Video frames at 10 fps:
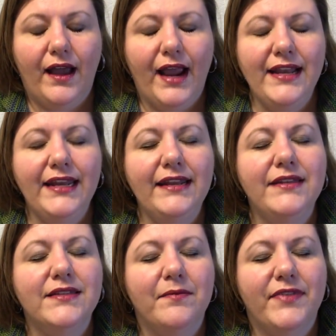I
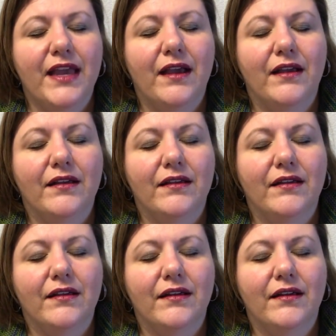needed something
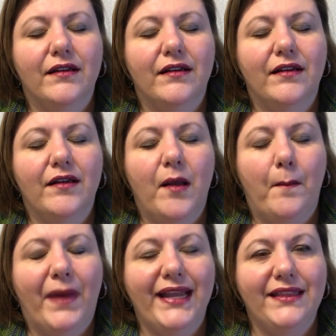
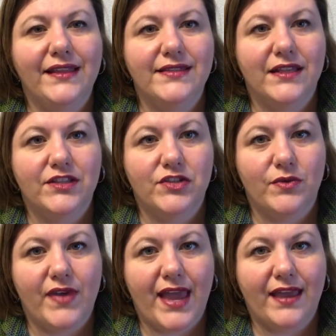mindless and
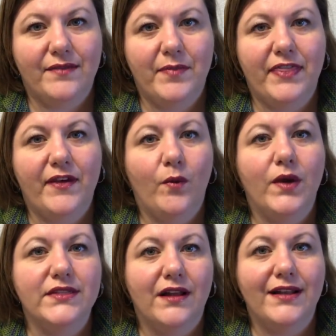soothing, but that
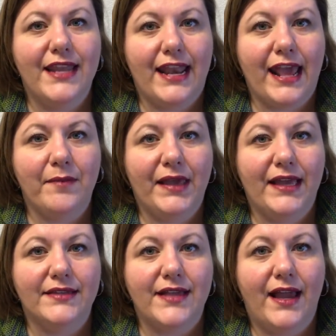was not knitting,
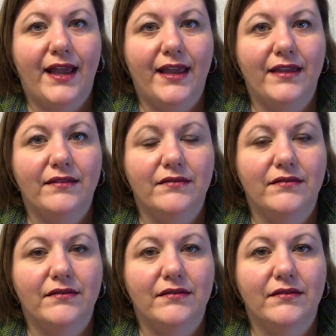because I
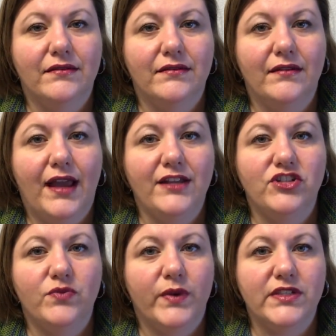
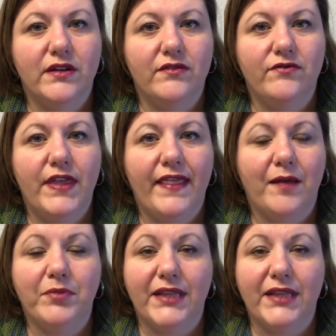just wasn't in that